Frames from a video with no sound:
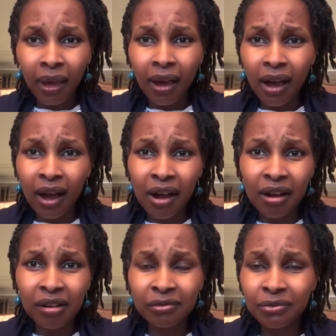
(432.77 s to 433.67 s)

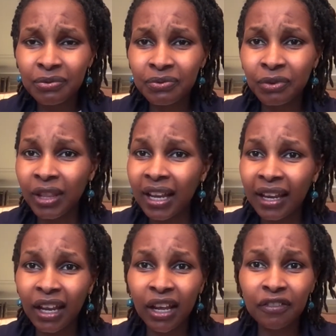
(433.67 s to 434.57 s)
for the
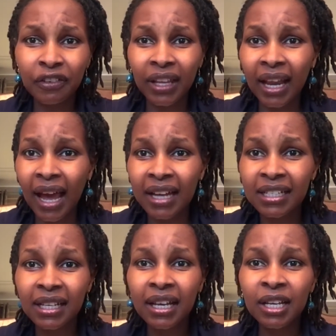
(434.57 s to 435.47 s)
day, for the
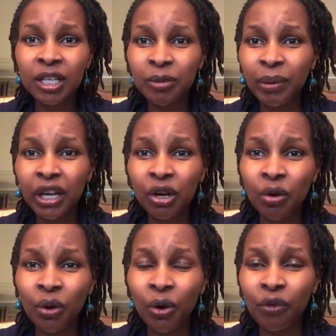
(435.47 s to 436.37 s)
night, depending
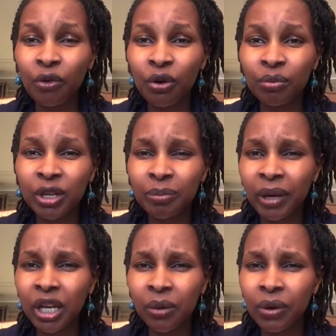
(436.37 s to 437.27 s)

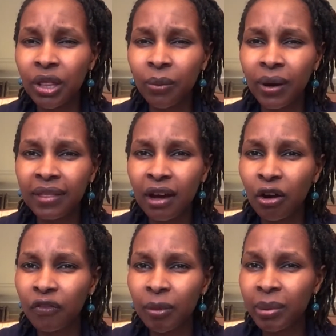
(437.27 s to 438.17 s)
with the weather
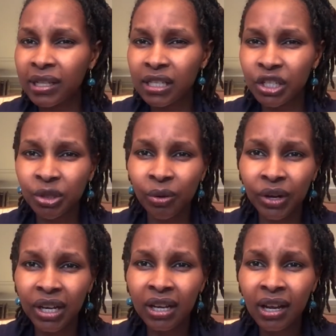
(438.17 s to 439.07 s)
of the place that you're
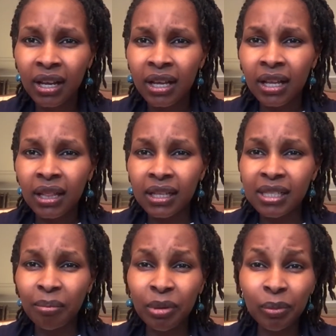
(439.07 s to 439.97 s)
in. There's
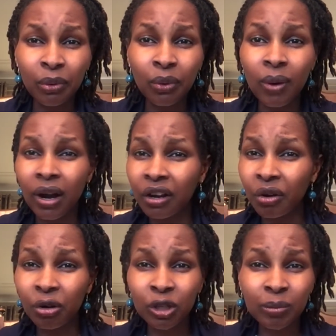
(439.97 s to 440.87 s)
some people who are in
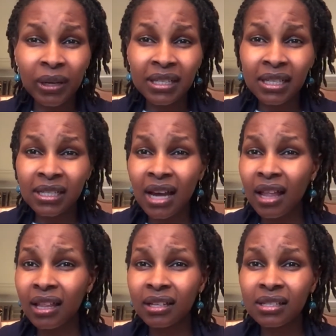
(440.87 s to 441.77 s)
cold places,
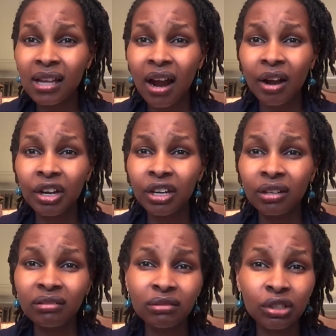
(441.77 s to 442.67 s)
others are
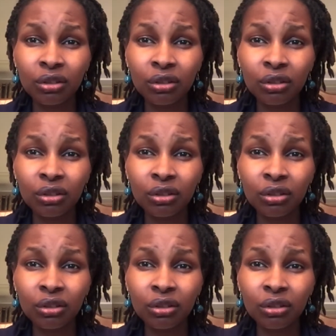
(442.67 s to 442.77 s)
in